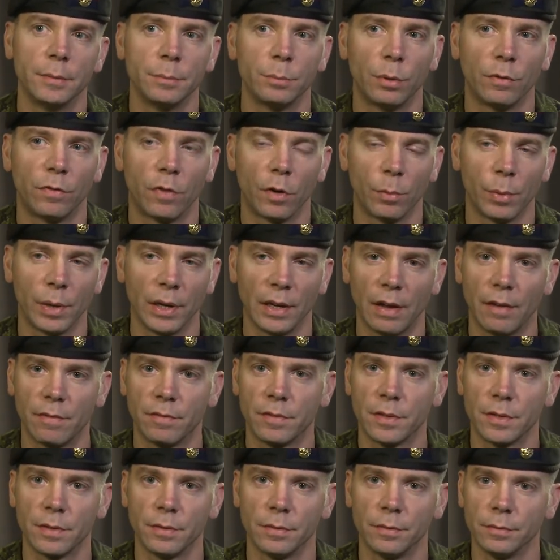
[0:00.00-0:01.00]
before we
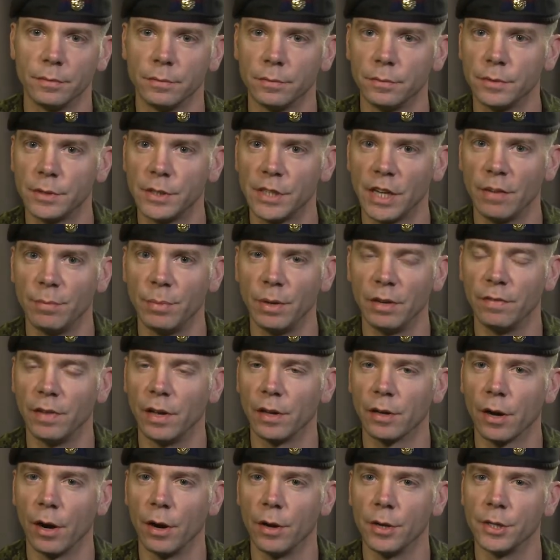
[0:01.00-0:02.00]
left CFB
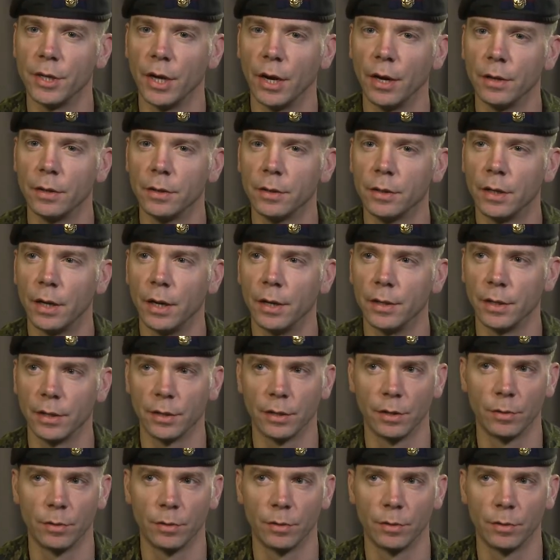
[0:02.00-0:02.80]
Valcartier. I think